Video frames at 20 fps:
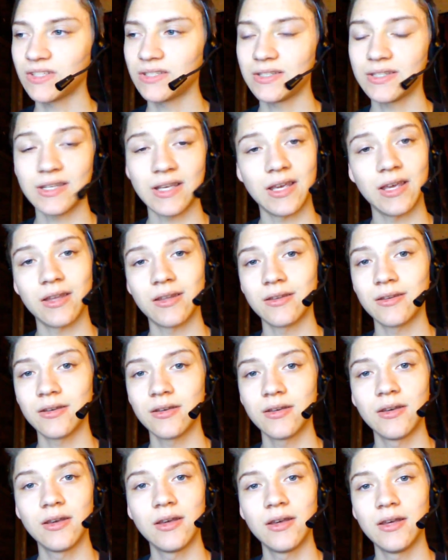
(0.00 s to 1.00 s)
saying
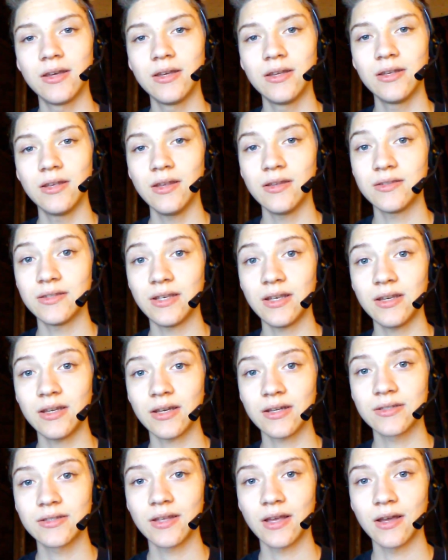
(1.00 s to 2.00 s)
See you
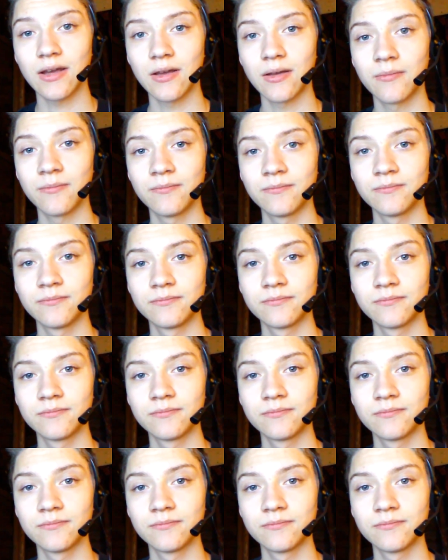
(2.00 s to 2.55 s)
next time.